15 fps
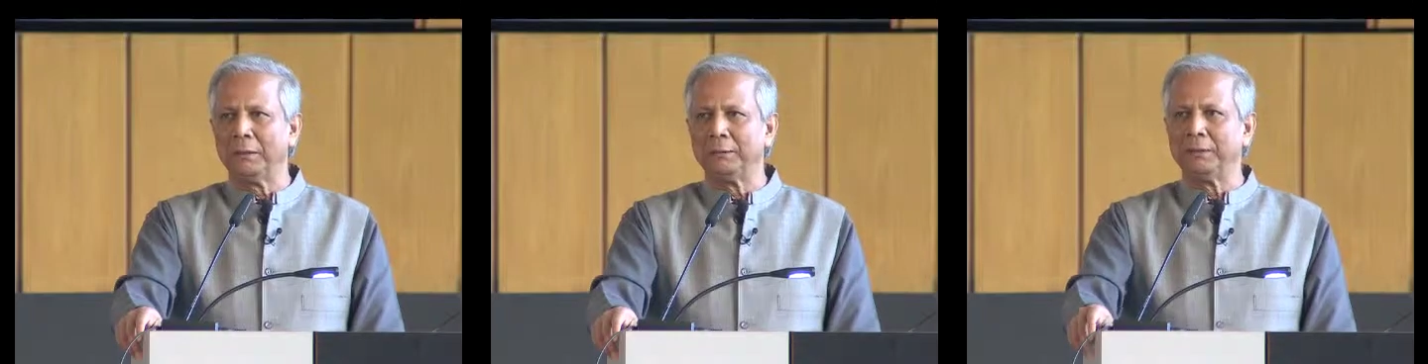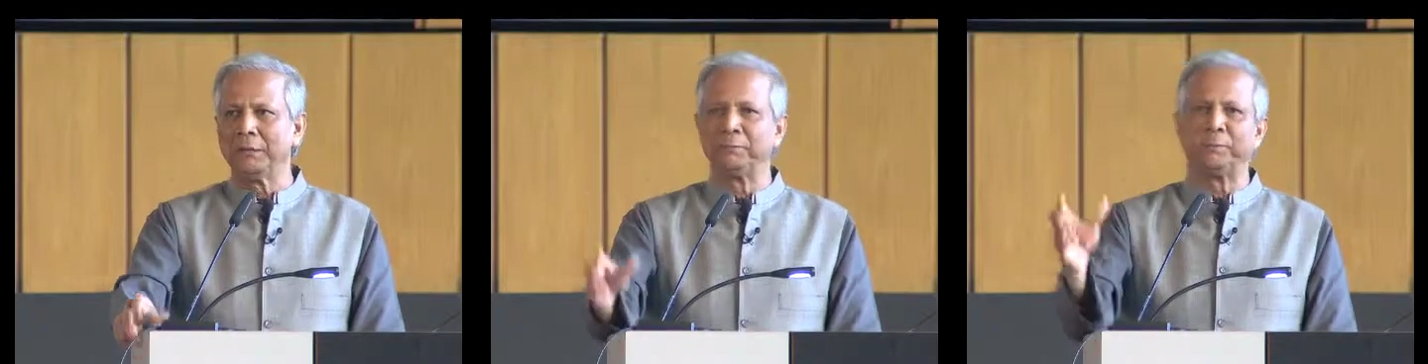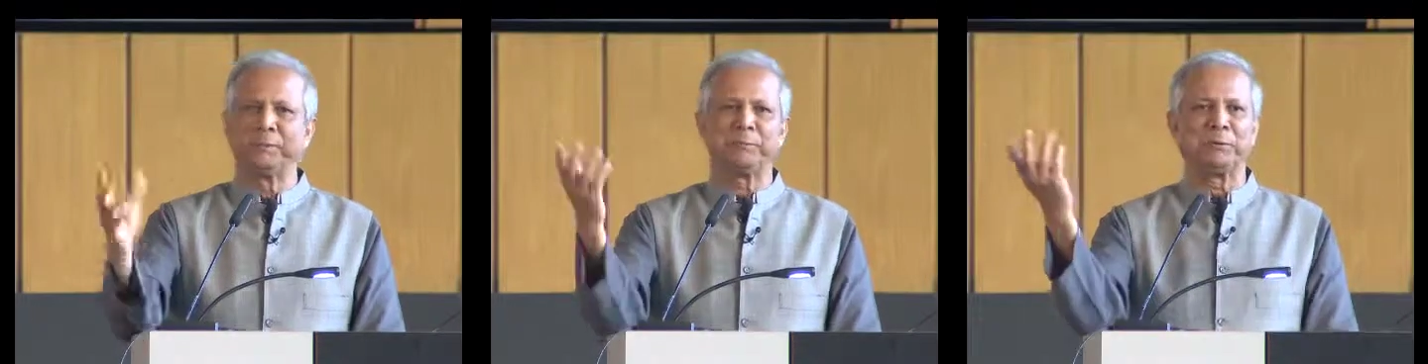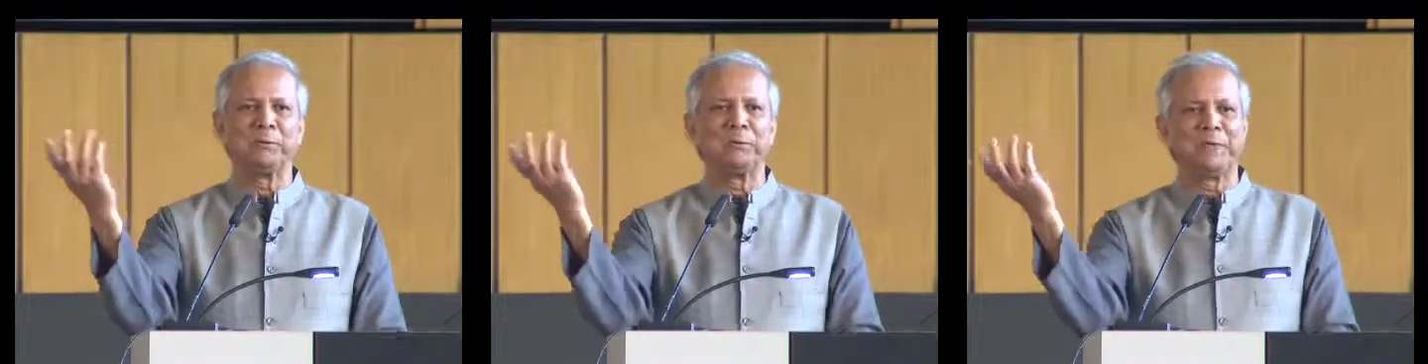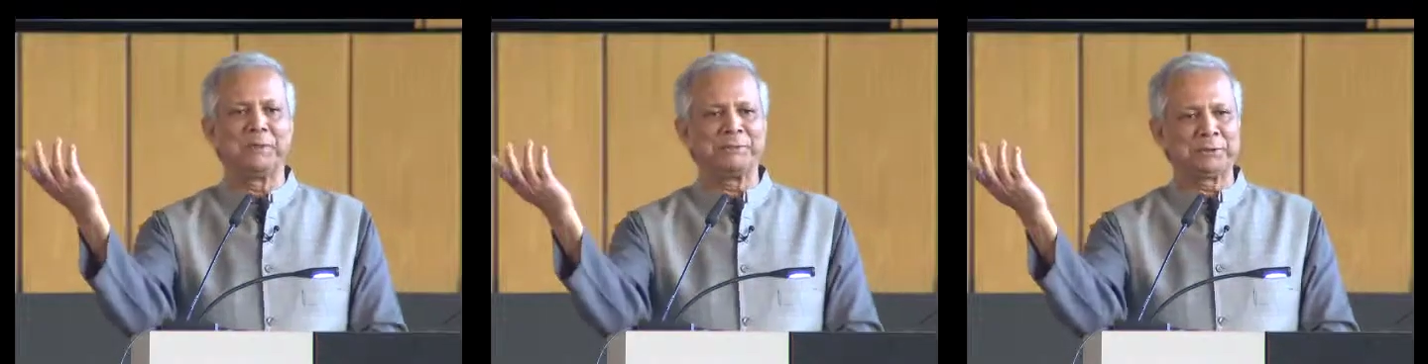Then people
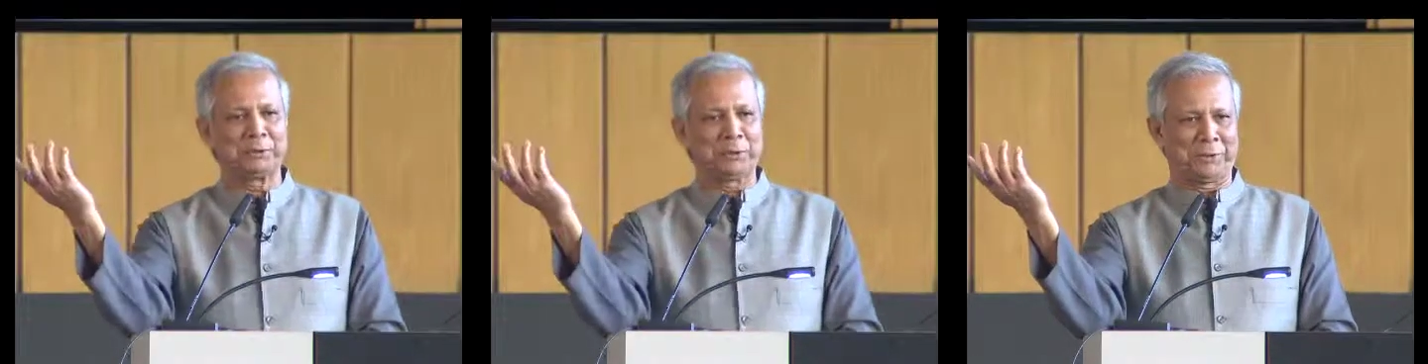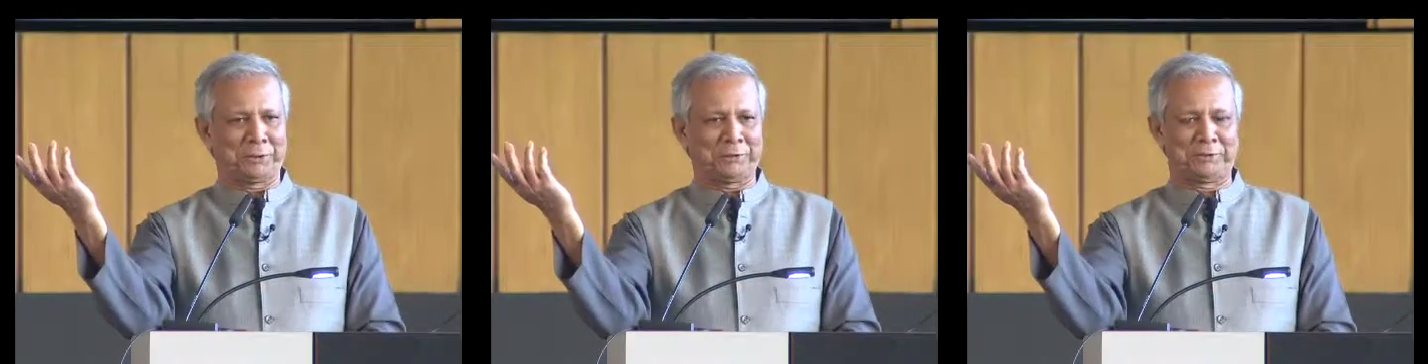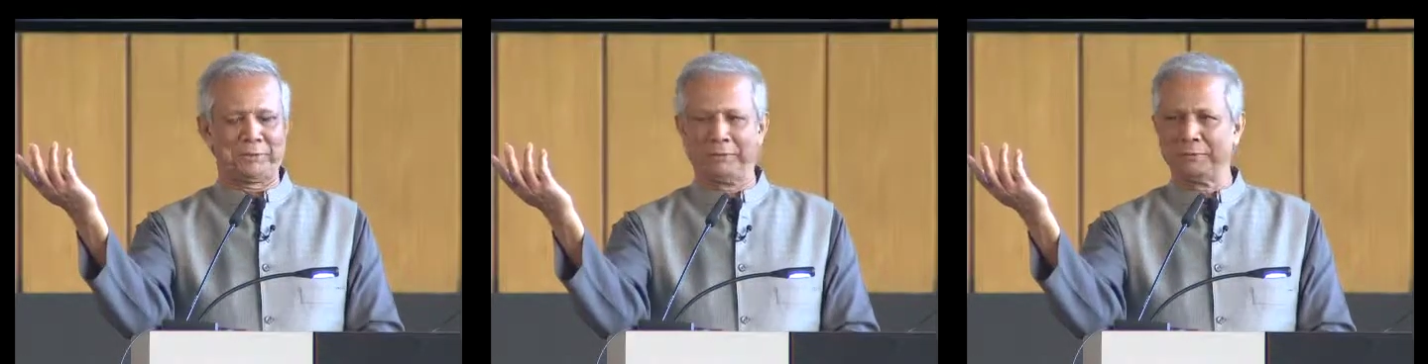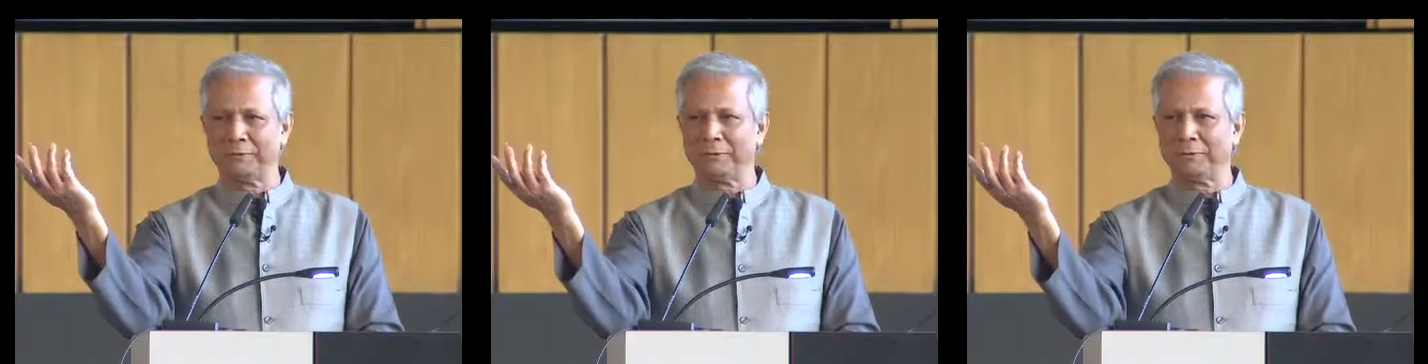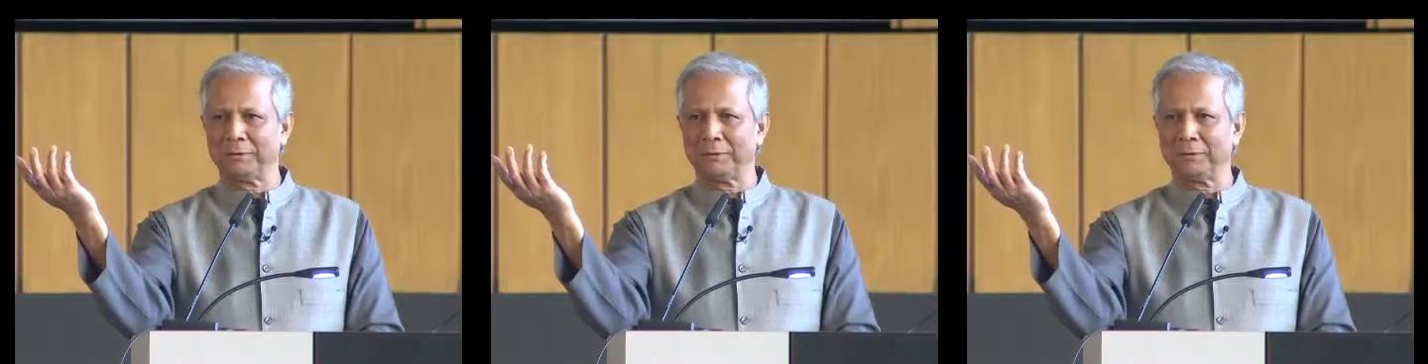will have a choice.
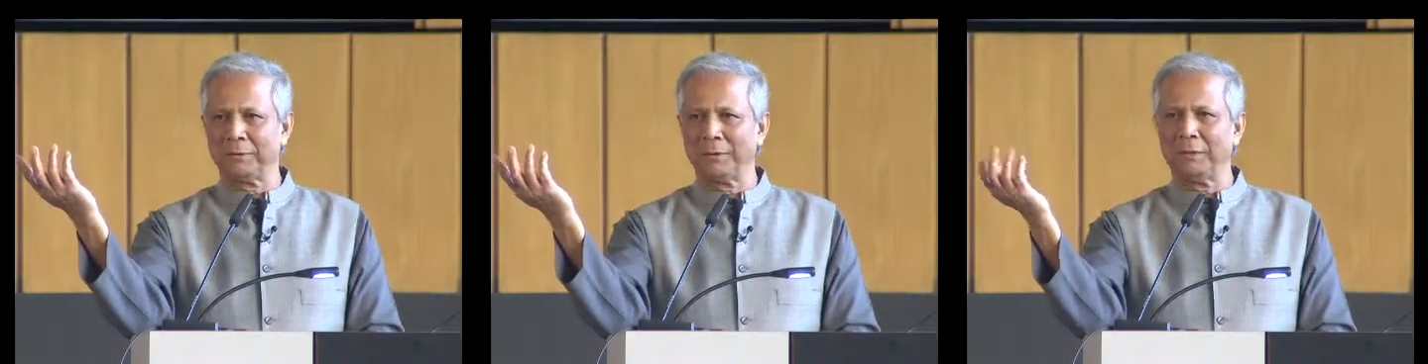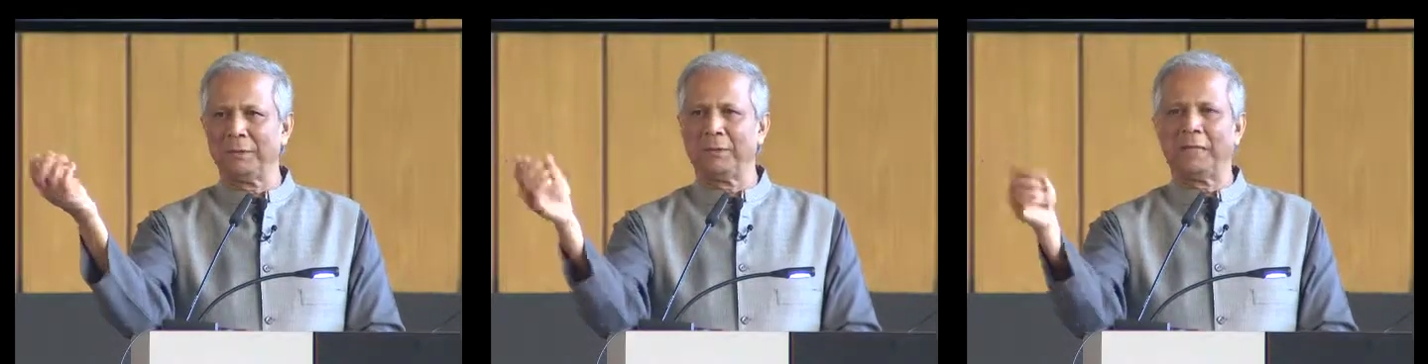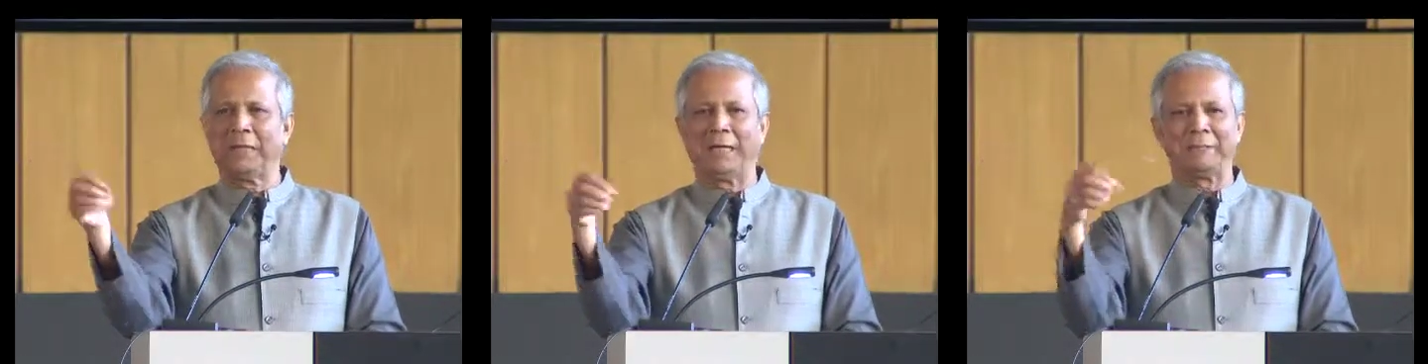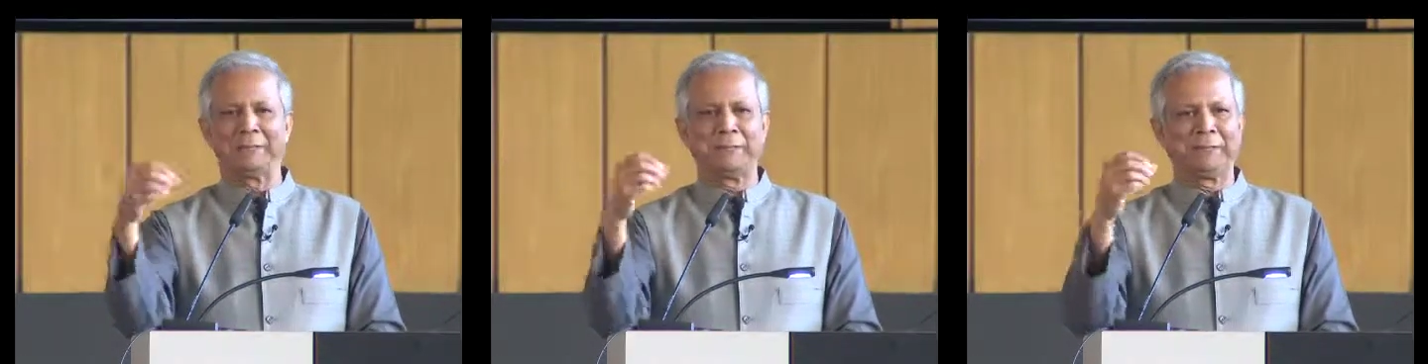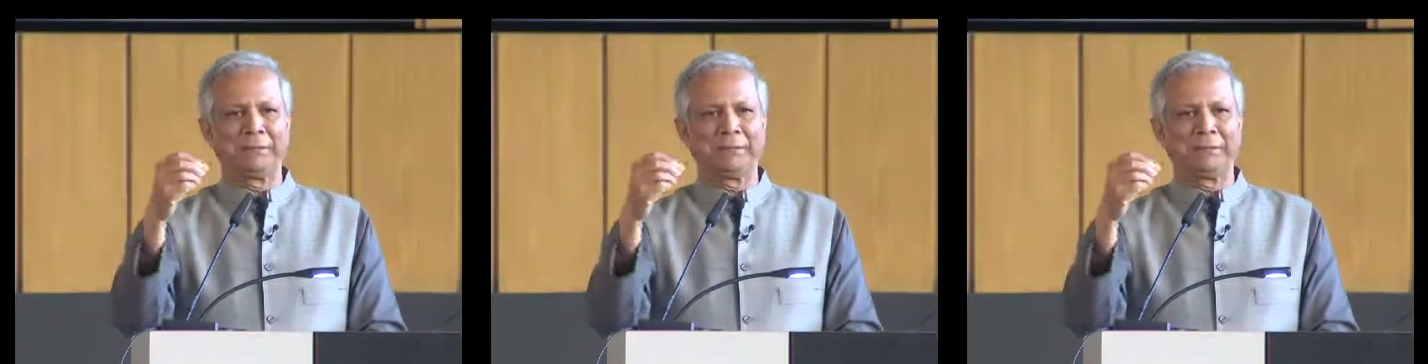Either